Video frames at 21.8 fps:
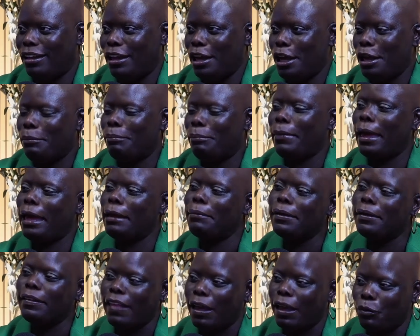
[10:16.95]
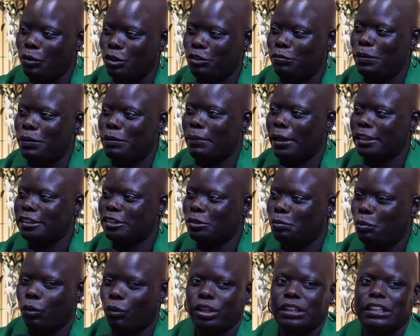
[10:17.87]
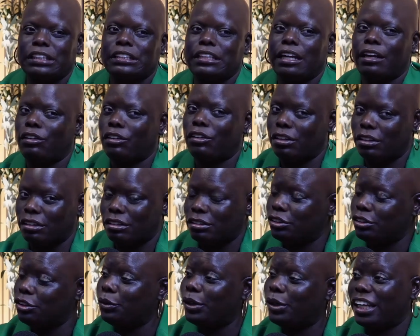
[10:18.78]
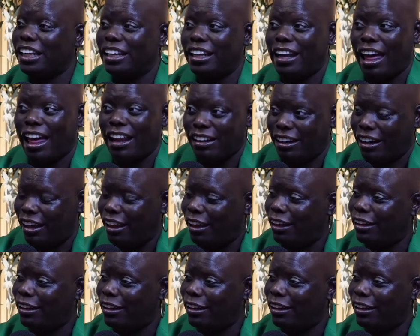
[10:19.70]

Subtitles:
maybe they would have been my support to say, girl, you can get out of that.